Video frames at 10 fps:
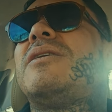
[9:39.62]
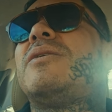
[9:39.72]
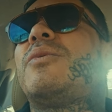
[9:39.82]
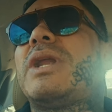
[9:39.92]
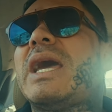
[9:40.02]

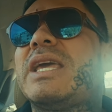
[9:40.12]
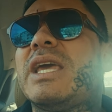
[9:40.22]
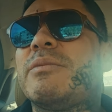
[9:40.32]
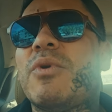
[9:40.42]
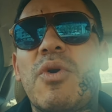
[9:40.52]
When I
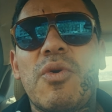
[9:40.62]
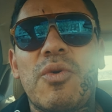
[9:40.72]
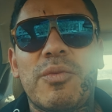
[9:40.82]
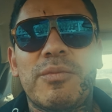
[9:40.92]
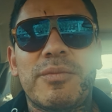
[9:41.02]
came
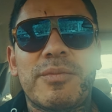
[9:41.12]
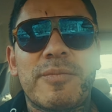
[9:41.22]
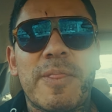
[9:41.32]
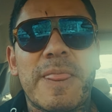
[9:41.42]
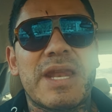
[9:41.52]
home
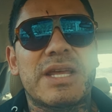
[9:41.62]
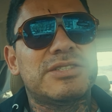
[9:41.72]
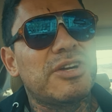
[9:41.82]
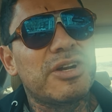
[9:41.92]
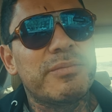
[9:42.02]
and I
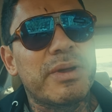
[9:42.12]
started